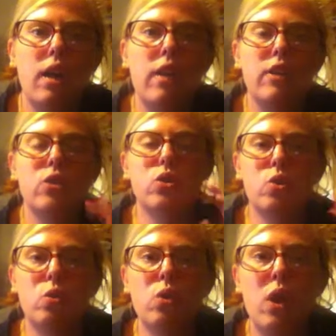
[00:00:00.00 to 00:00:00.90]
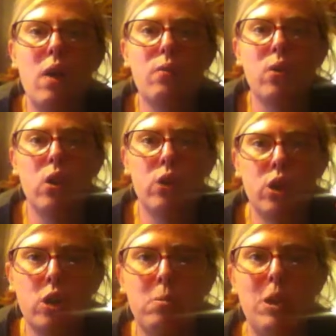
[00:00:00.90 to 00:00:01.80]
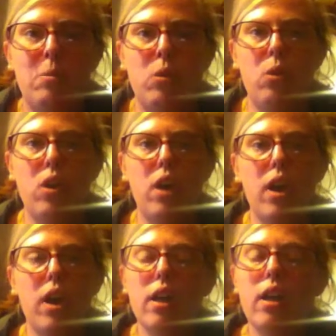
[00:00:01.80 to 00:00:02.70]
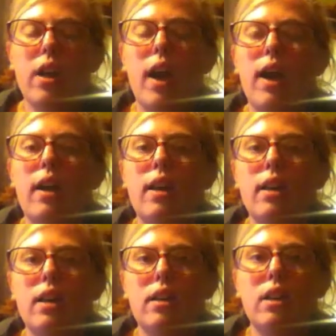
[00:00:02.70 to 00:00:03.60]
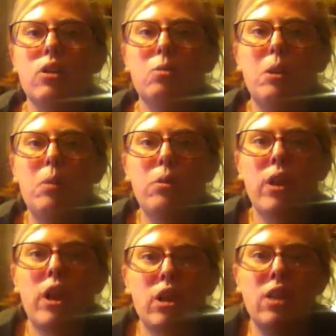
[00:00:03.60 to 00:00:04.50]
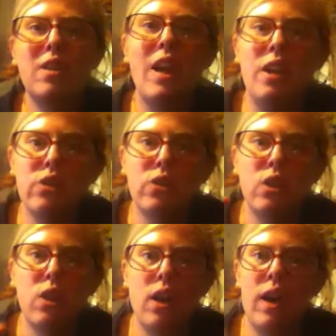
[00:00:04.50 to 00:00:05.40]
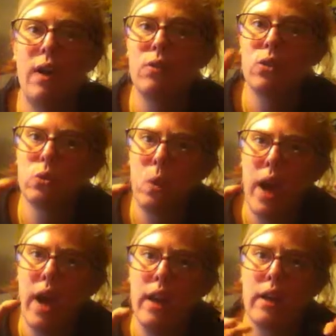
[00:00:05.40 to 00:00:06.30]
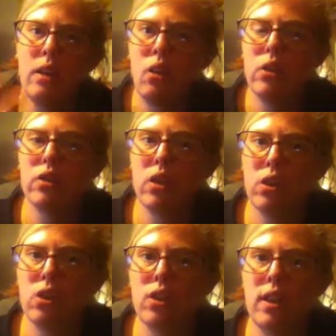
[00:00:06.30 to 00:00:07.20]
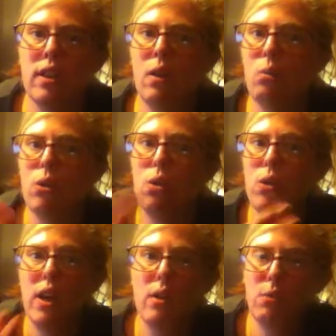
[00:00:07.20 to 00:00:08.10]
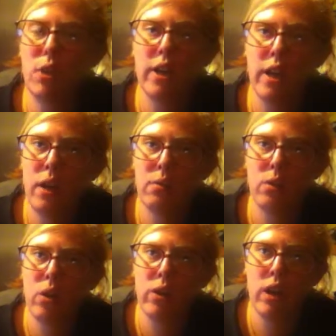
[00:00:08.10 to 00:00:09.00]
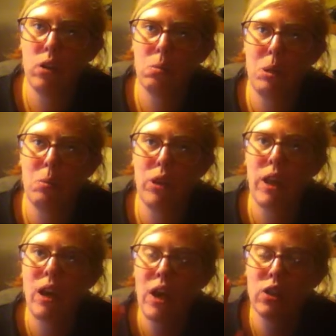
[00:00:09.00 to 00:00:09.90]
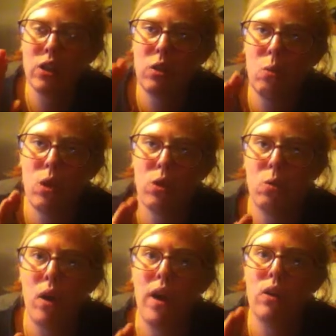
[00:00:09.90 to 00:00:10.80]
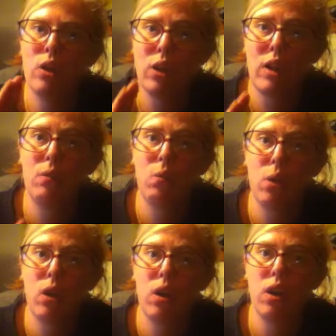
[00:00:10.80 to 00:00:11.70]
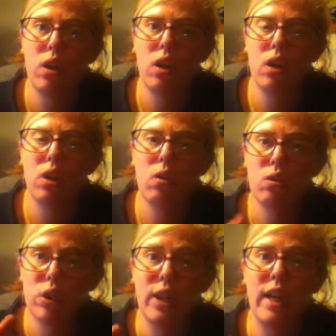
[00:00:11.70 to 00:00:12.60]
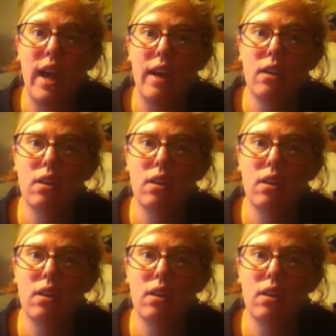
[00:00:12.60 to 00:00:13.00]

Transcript: that screw it up for all the good people. And there's people that are gangster and have swag and all this other shit that ruin it and fuck it up for all the other people that are actually worthwhile looking for or looking at.